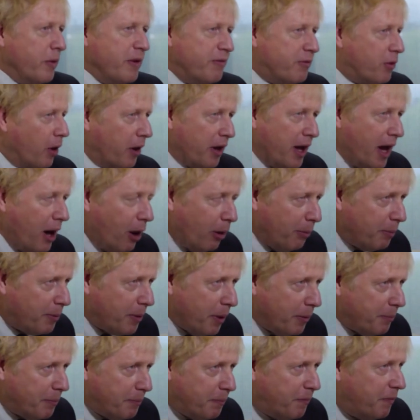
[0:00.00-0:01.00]
we've got to help
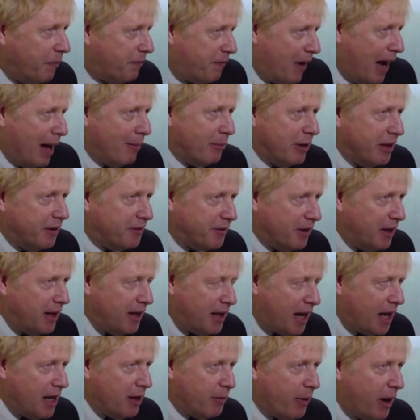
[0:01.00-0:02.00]
families
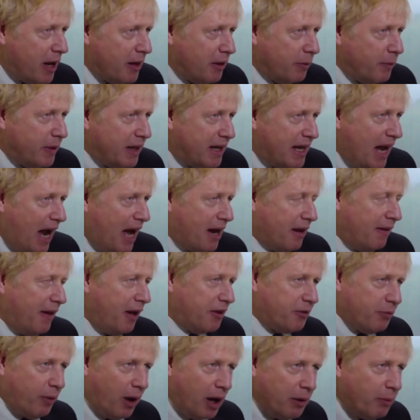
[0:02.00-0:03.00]
in any way that we can, and
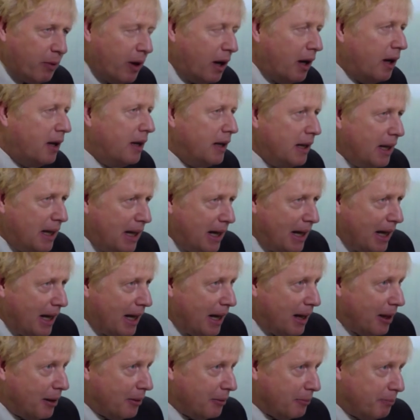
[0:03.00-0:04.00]
that's why we're
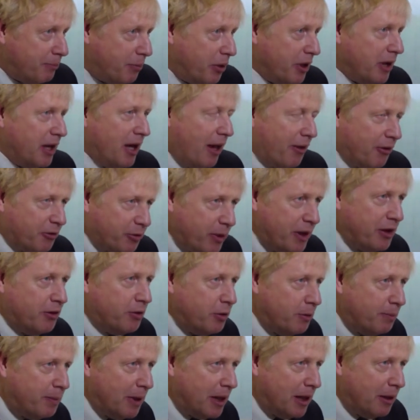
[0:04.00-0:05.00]
putting another
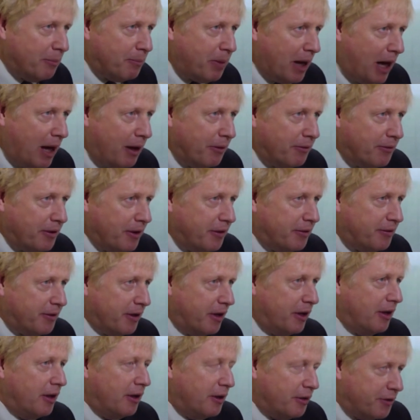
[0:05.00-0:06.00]
£22 billion
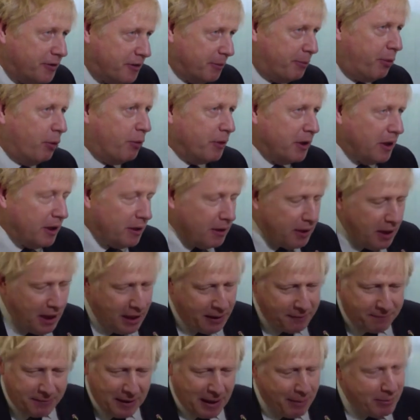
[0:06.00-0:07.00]
into supporting
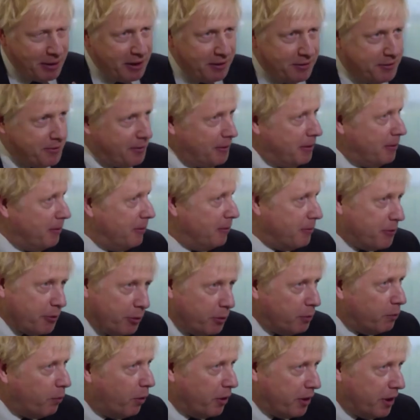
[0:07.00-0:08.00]
families
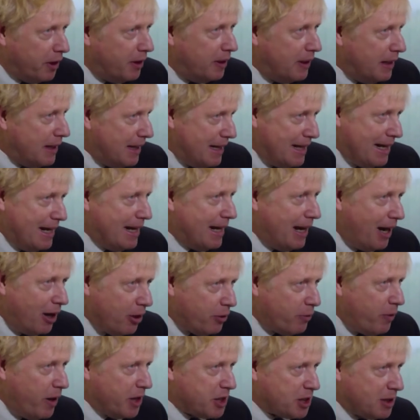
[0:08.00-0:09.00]
through what are
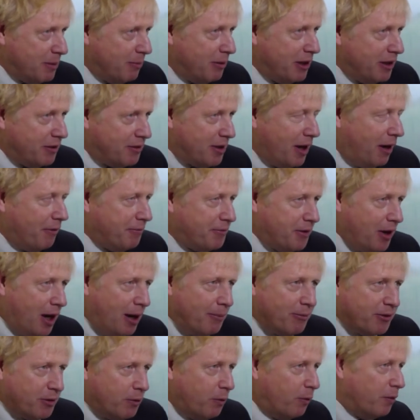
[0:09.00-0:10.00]
unquestionably tough
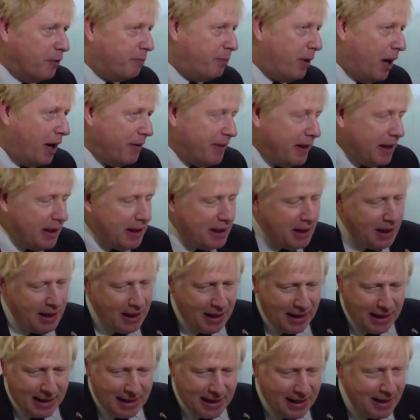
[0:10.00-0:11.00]
times caused by
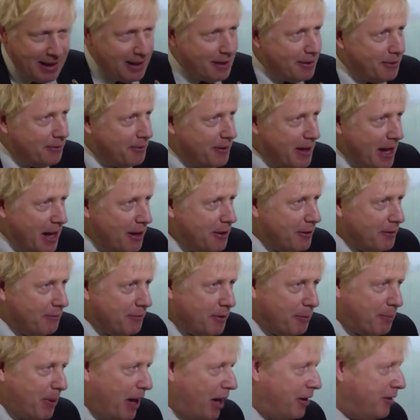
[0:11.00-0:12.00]
the end of
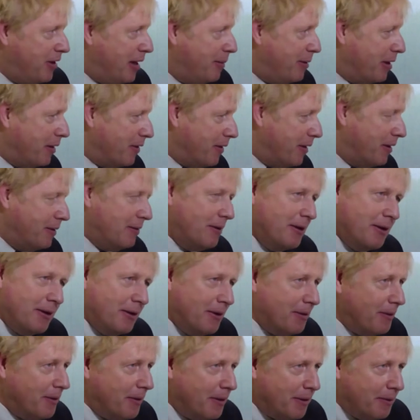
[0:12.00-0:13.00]
the pandemic,
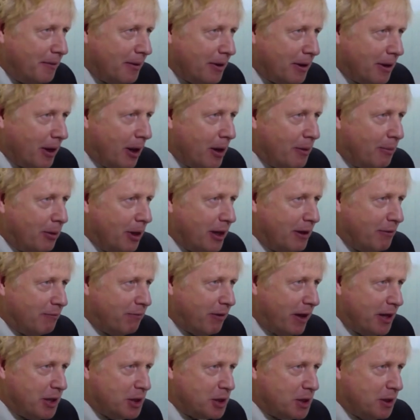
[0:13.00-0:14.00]
the global
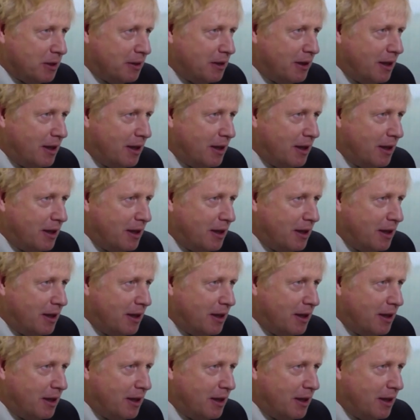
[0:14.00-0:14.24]
inflation